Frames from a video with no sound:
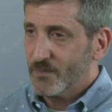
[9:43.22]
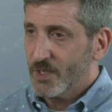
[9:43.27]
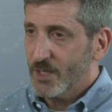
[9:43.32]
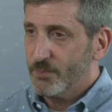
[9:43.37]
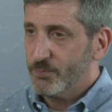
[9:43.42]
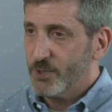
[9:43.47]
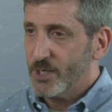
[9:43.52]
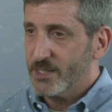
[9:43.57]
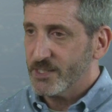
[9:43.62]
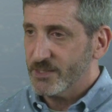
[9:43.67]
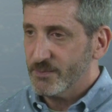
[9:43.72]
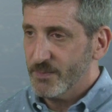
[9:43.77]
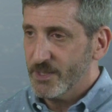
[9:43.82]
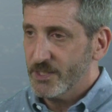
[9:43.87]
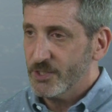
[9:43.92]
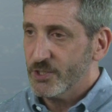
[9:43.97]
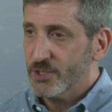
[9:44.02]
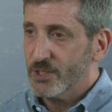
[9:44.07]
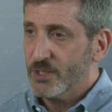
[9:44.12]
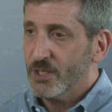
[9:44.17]

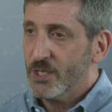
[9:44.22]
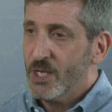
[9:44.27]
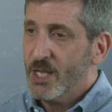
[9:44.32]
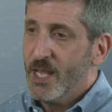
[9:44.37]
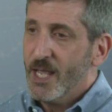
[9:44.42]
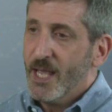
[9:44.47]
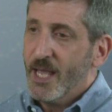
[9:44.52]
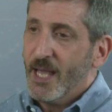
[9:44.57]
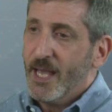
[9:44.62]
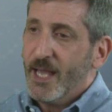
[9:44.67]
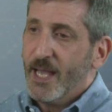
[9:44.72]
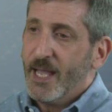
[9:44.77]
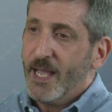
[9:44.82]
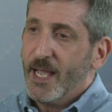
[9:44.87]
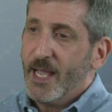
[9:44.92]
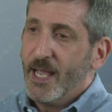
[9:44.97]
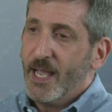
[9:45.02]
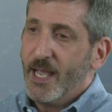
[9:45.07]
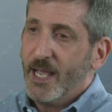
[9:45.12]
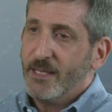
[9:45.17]
approximation.
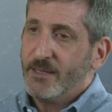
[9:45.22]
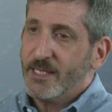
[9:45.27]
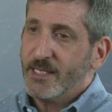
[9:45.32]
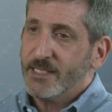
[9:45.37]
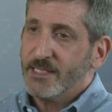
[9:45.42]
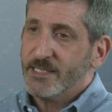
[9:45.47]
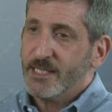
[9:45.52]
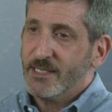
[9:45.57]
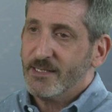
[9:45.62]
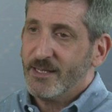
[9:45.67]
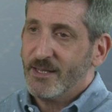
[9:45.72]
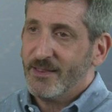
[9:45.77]
And they said